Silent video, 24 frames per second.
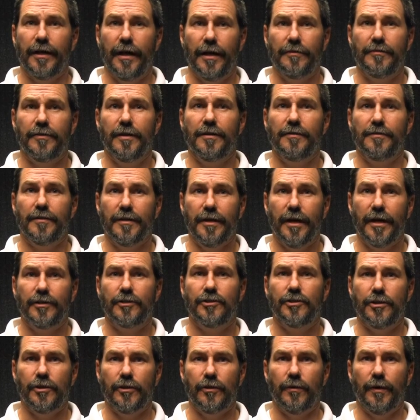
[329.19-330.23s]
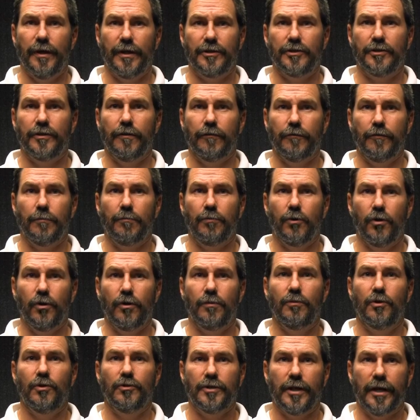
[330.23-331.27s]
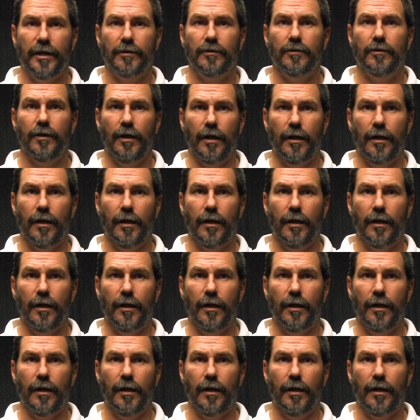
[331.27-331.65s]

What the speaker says: I think the next generation of deployable tactical